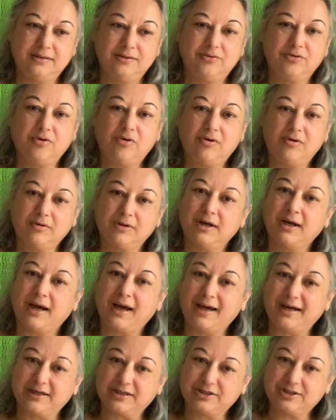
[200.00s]
wrong
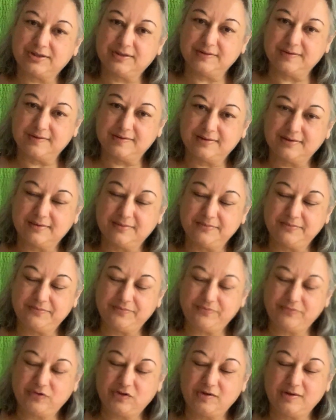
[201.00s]
actions.
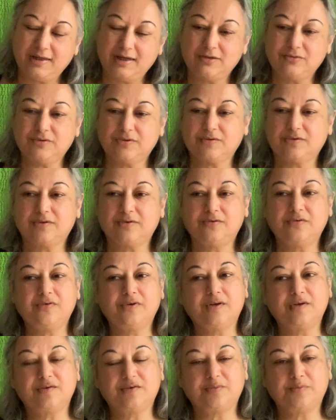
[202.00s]
So that was the
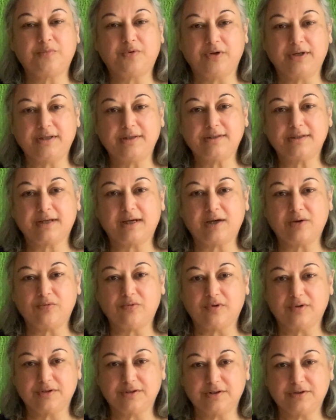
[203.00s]
first point I
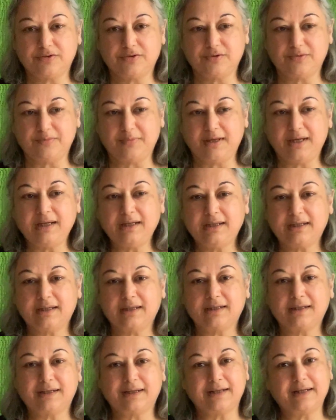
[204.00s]
wanted to make
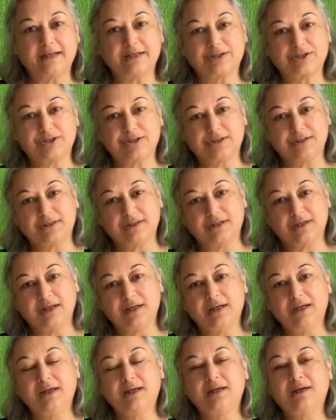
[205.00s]
in connection
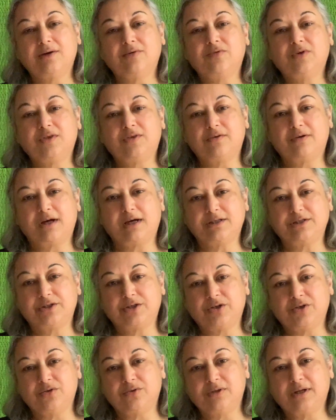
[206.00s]
with Raja
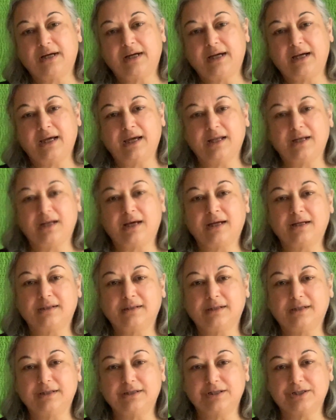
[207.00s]
Yoga and
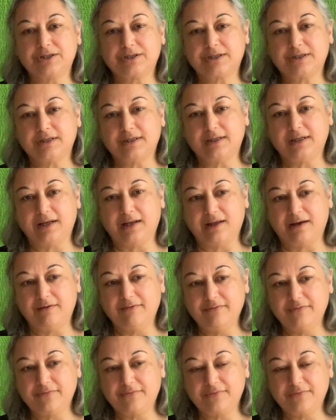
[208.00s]
unconditional love.